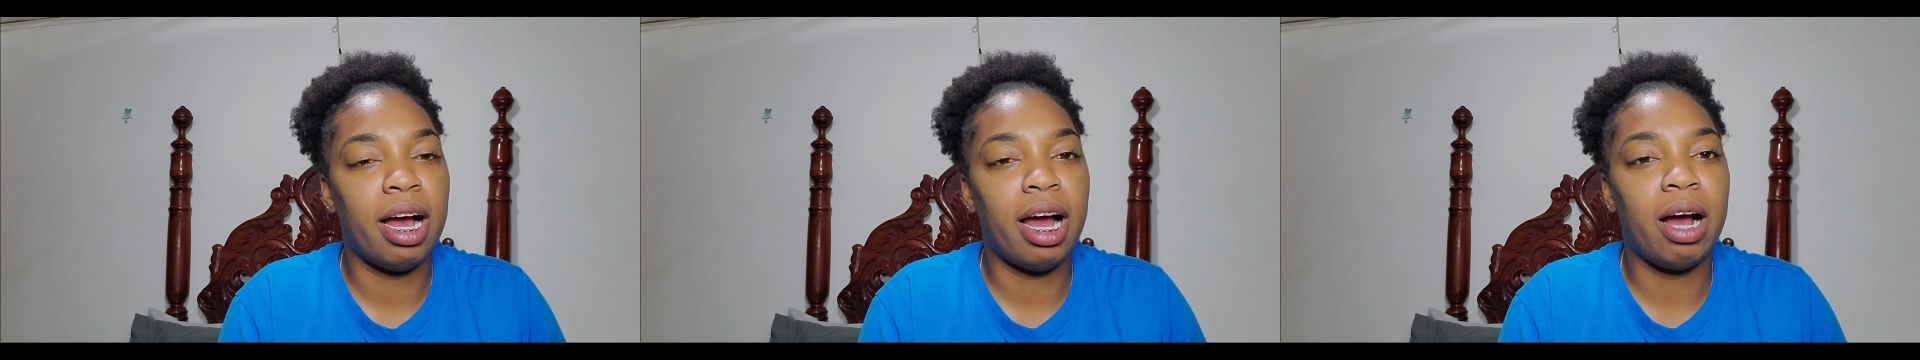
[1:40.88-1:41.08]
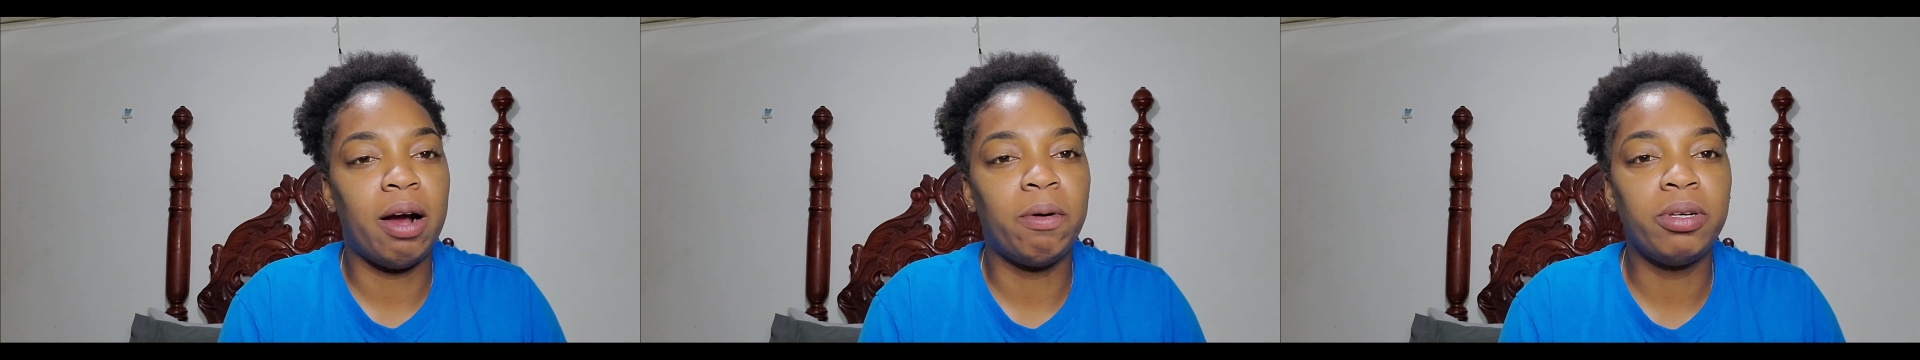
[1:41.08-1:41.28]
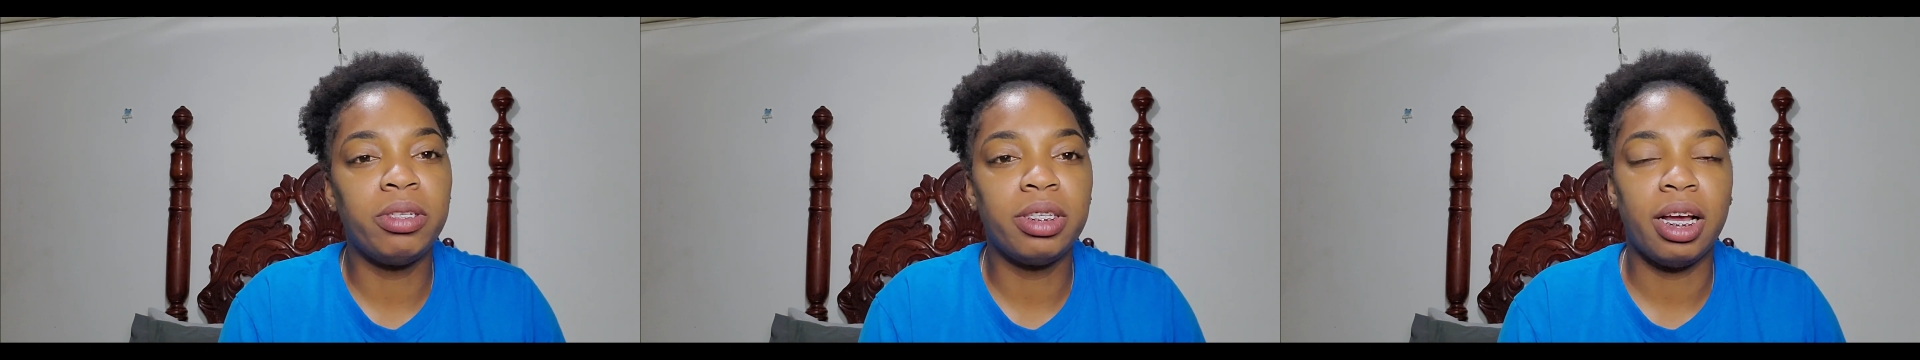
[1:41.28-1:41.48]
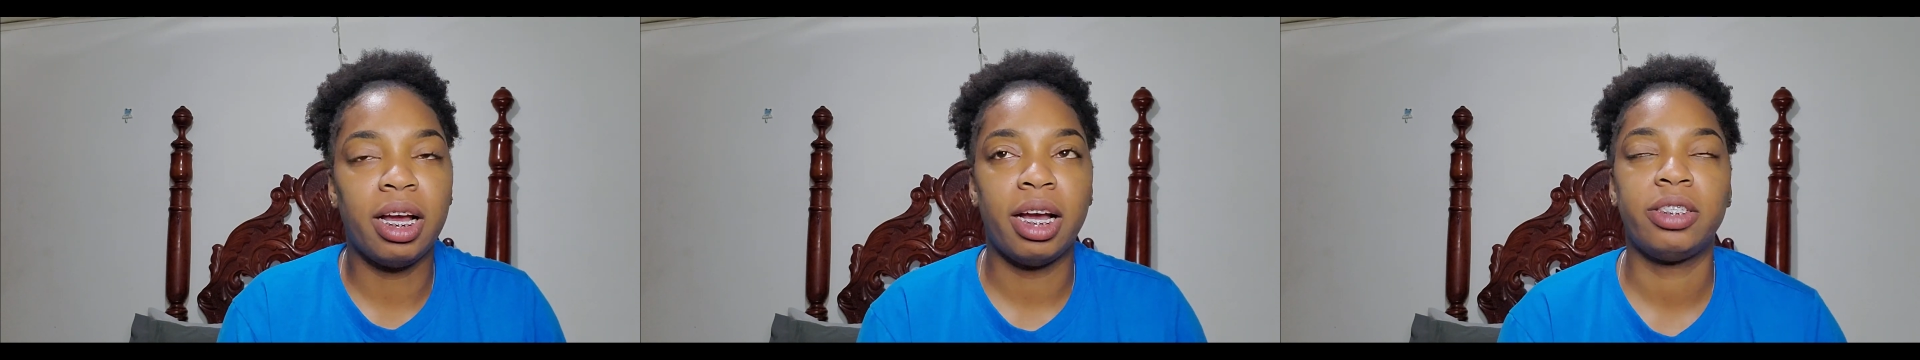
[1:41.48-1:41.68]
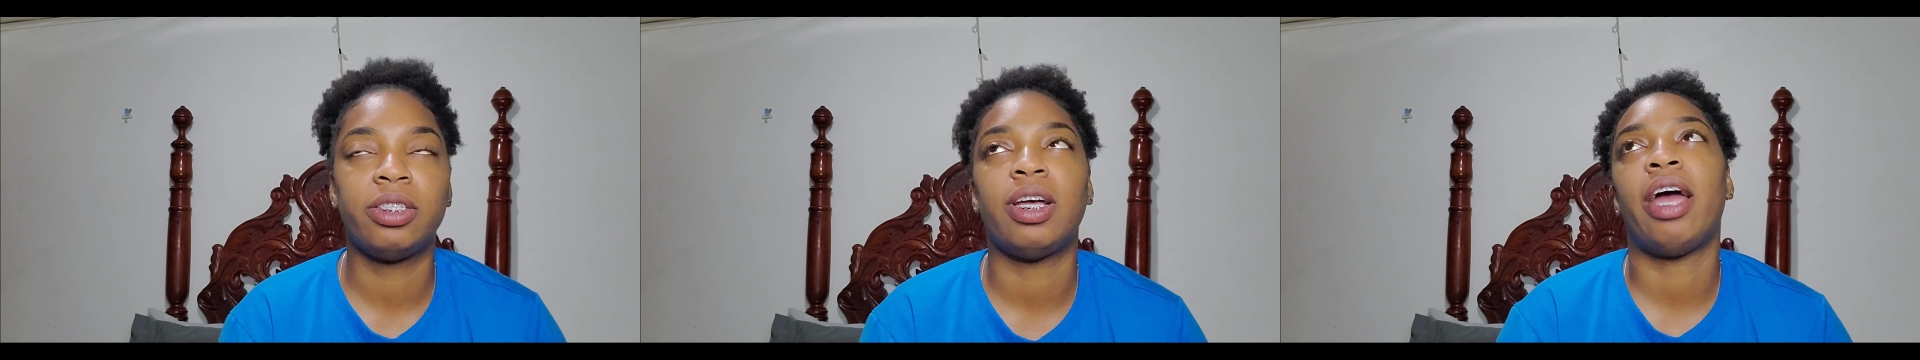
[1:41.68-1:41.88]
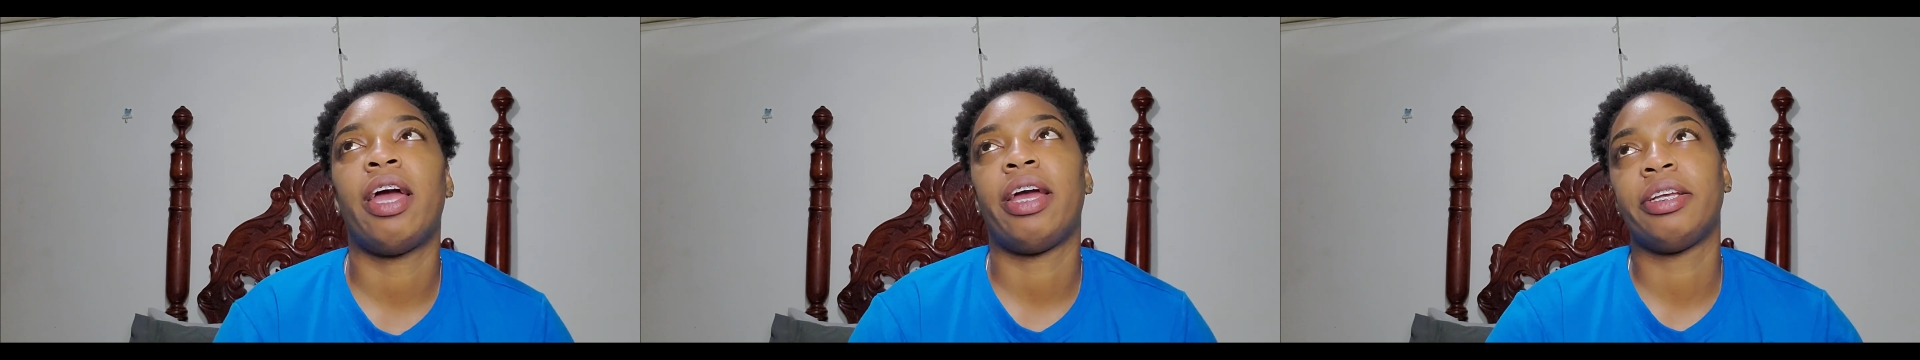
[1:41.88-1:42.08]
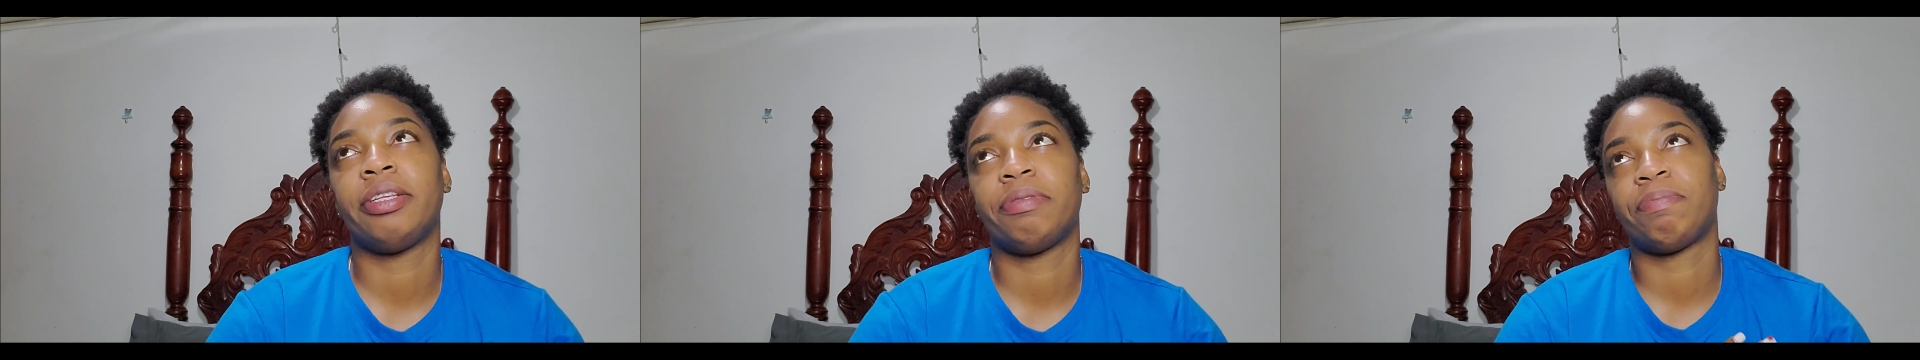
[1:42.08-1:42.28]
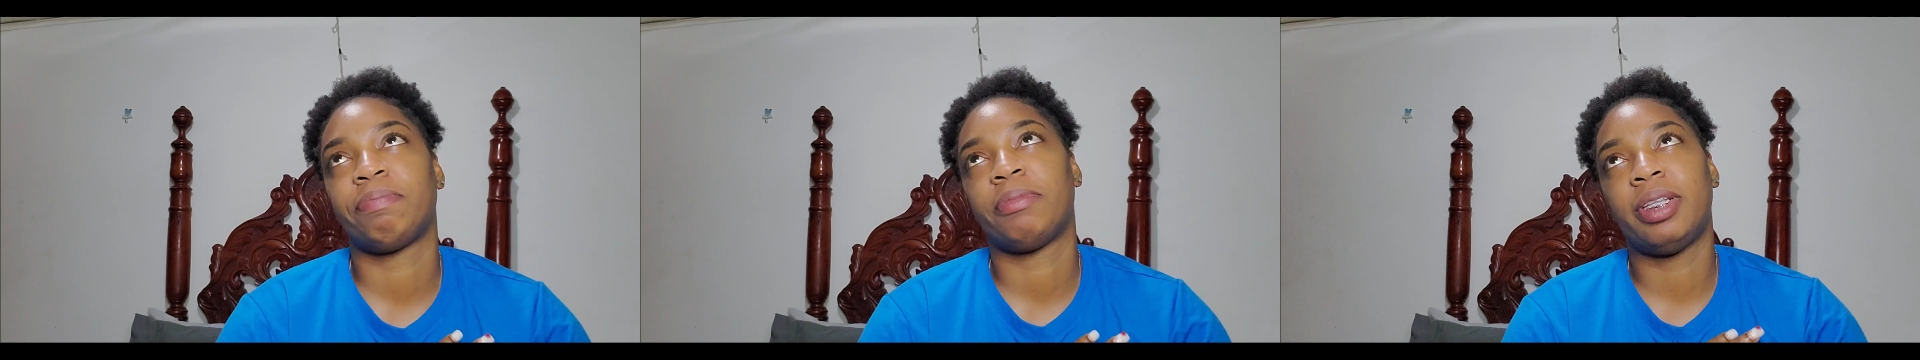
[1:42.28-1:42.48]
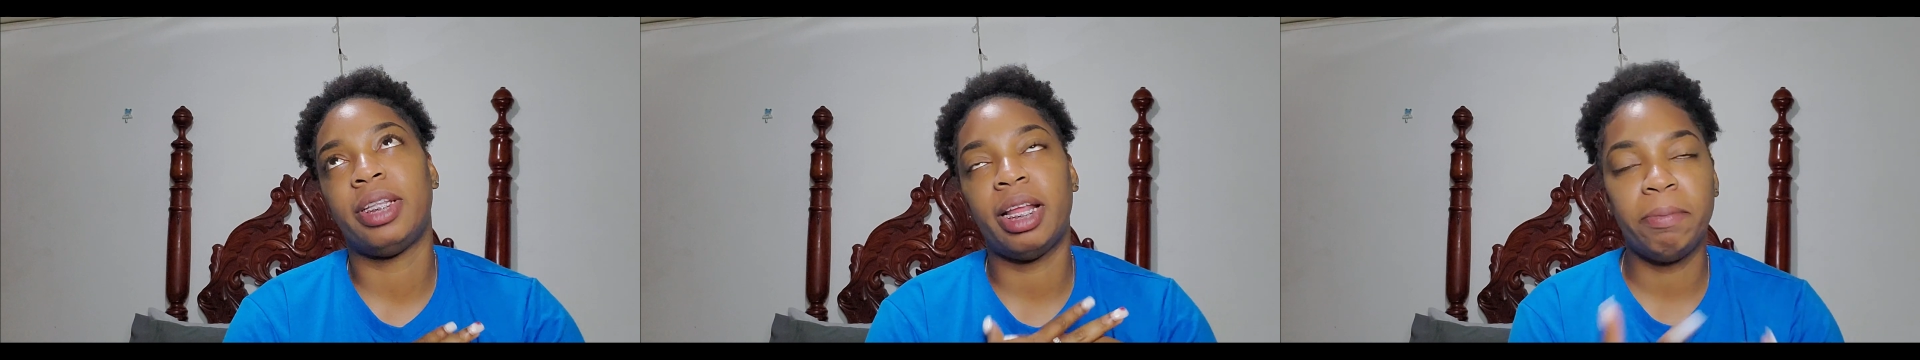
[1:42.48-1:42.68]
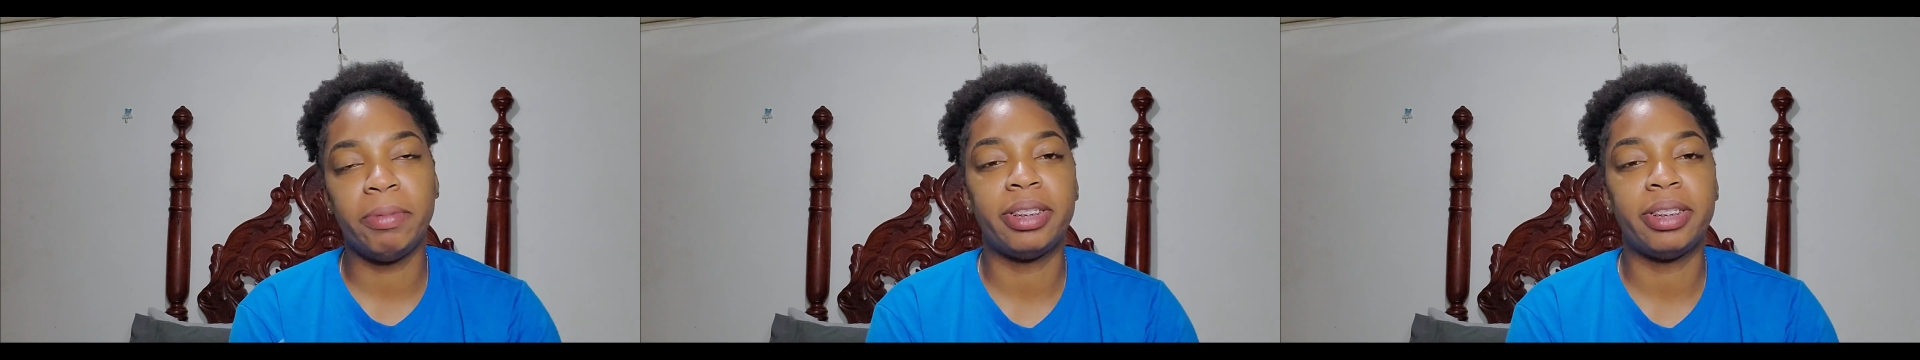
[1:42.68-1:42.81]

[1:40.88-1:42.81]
I was sorry, let me